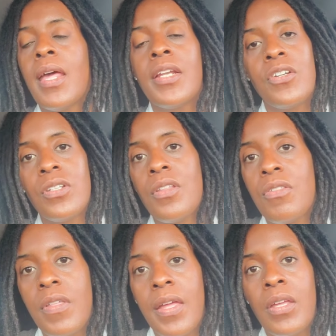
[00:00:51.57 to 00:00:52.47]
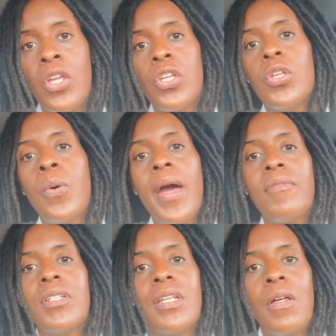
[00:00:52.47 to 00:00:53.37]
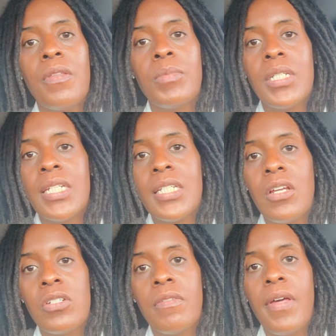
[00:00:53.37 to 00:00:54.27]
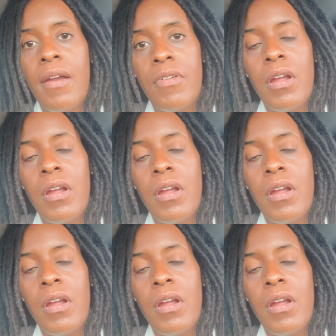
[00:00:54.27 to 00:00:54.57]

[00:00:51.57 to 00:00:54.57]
and here's the other thing, you don't have to tell them the details of